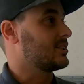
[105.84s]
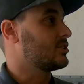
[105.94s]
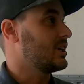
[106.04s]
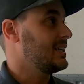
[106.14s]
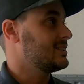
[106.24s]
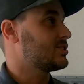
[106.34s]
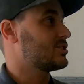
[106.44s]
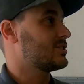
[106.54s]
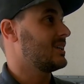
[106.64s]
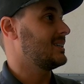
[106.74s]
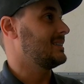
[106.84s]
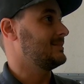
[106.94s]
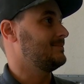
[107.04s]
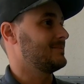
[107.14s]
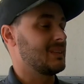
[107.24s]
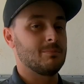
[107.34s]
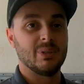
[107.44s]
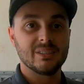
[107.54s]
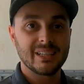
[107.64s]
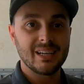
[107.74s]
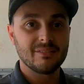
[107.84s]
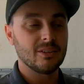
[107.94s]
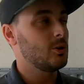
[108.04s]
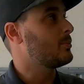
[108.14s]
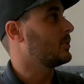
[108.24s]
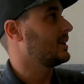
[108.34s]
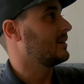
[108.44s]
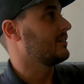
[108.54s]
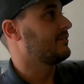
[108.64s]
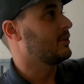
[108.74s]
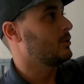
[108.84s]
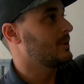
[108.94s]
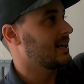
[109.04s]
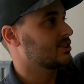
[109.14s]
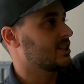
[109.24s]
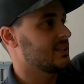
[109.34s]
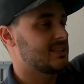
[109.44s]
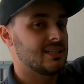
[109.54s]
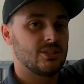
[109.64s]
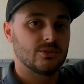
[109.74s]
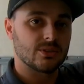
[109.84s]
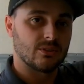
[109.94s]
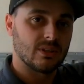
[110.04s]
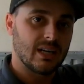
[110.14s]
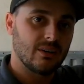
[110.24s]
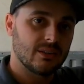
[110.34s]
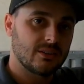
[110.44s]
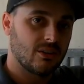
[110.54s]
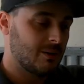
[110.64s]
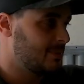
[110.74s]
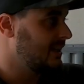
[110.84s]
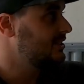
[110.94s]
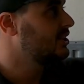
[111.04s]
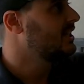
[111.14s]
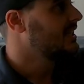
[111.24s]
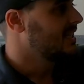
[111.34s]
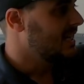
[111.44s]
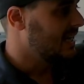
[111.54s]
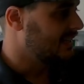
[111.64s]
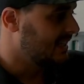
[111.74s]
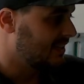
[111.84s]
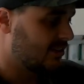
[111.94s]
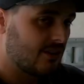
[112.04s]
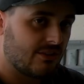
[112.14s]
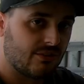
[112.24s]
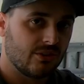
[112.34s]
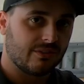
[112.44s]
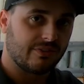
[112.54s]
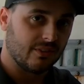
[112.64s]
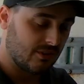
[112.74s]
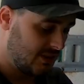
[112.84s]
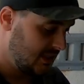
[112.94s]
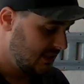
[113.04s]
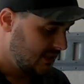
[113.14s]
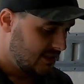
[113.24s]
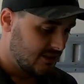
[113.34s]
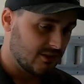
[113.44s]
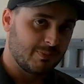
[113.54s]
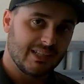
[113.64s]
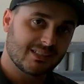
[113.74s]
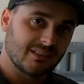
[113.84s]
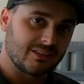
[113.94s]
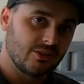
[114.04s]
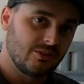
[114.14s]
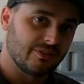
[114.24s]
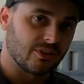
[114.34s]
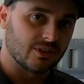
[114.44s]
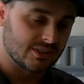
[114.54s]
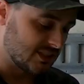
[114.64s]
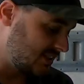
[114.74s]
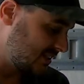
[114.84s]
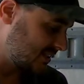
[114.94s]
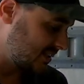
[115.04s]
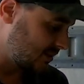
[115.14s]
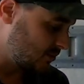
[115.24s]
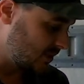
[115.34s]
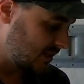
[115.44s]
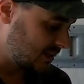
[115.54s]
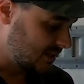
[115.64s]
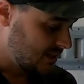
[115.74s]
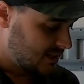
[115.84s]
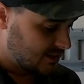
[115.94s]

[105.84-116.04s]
a great building envelope where the foam actually continues around the top edge and then through the floor. There's basically 2 floors in this thing where